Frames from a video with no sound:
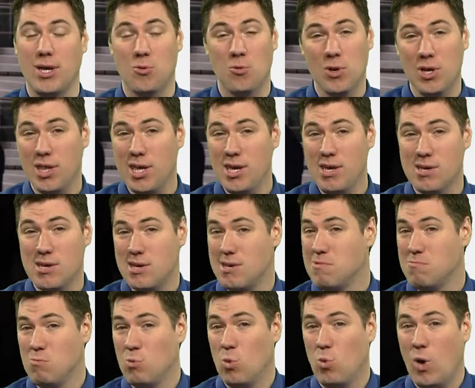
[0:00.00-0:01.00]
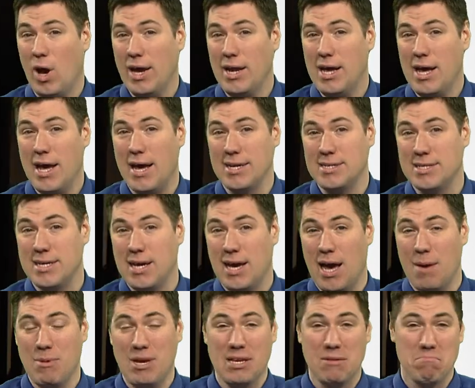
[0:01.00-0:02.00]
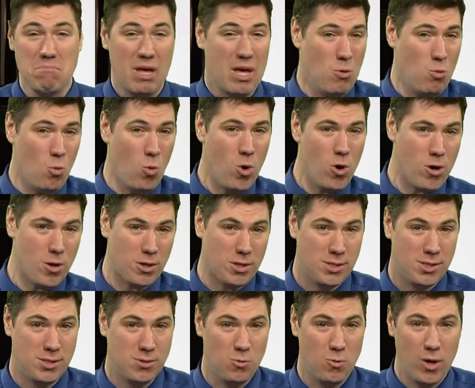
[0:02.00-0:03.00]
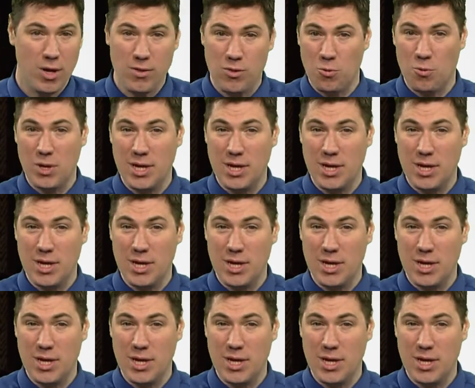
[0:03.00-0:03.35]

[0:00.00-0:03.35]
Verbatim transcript: And really, why not? I mean, it works. One of the